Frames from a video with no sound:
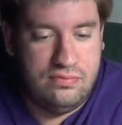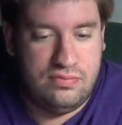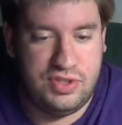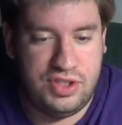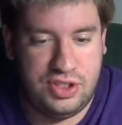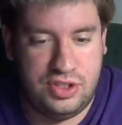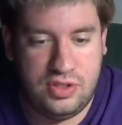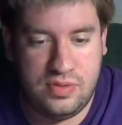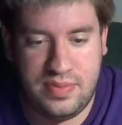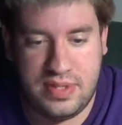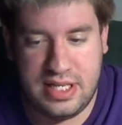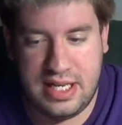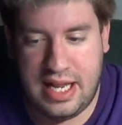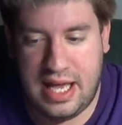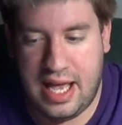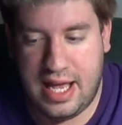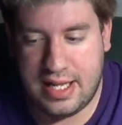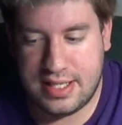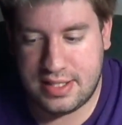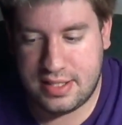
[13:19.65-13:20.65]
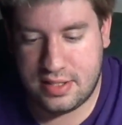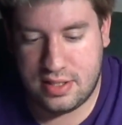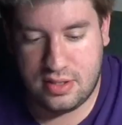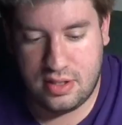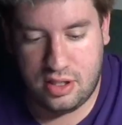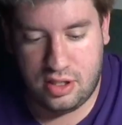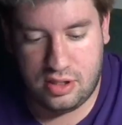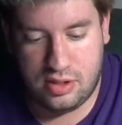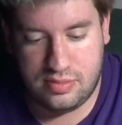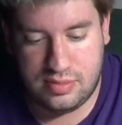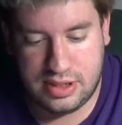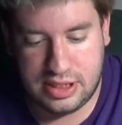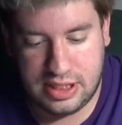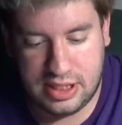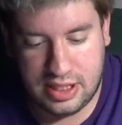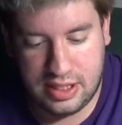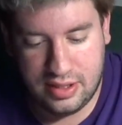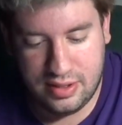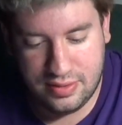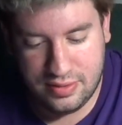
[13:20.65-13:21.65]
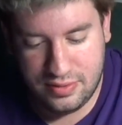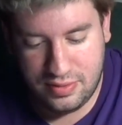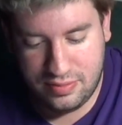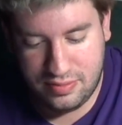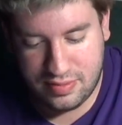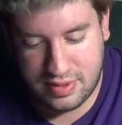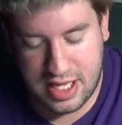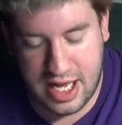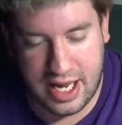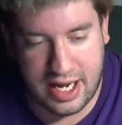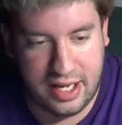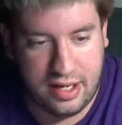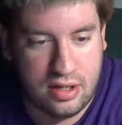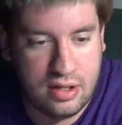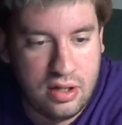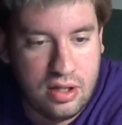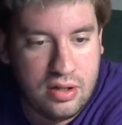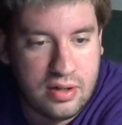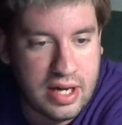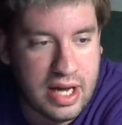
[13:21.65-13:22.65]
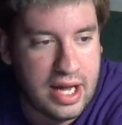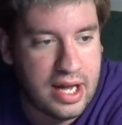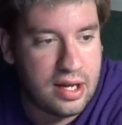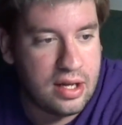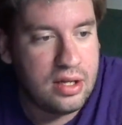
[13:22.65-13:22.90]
Stupid gnats. Oh my god. Oop, got it. Okay.